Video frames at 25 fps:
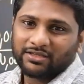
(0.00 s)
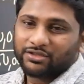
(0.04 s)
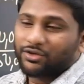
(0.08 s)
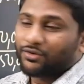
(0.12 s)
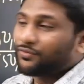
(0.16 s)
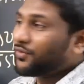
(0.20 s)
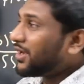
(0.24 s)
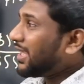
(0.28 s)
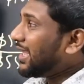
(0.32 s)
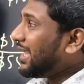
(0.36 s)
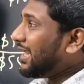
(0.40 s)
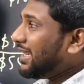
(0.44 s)

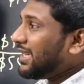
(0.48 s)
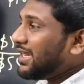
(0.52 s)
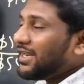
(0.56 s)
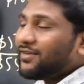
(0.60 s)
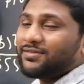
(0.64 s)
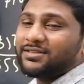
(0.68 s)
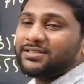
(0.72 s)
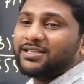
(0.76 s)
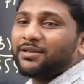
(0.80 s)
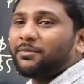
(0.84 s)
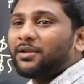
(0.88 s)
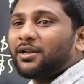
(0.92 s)
So for
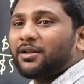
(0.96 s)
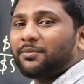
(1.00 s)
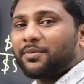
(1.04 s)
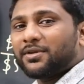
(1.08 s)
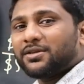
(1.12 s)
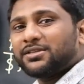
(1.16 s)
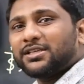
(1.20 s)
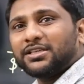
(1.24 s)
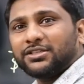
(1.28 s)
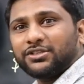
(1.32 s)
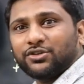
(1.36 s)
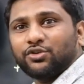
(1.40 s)

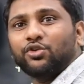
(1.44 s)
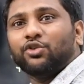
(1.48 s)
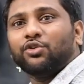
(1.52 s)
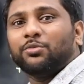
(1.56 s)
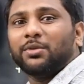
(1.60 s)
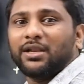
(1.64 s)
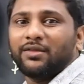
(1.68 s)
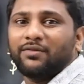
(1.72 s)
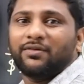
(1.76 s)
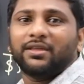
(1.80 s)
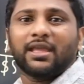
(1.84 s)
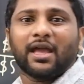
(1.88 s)
indivisible projects,
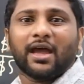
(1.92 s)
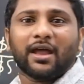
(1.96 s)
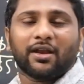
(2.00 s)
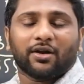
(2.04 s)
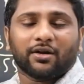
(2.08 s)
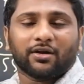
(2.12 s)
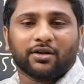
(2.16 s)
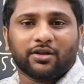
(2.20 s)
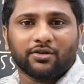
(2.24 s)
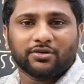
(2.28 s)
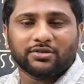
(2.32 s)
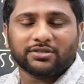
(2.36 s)
normally we
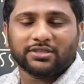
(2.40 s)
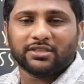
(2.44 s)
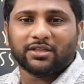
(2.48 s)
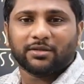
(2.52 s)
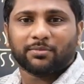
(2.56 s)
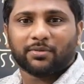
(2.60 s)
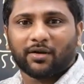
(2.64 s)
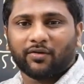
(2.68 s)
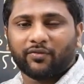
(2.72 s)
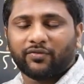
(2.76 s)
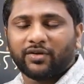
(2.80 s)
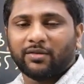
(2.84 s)
are not
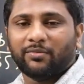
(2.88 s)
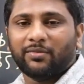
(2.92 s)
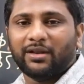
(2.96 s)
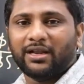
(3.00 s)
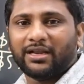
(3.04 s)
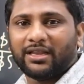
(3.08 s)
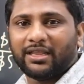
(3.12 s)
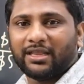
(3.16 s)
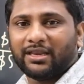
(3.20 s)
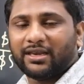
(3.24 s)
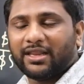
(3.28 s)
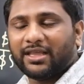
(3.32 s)
using the
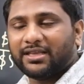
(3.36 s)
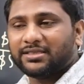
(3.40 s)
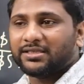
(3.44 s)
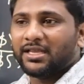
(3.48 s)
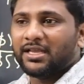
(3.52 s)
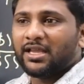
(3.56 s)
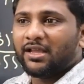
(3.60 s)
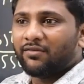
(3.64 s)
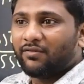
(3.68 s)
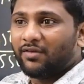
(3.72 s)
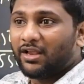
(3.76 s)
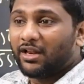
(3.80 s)
profitability index.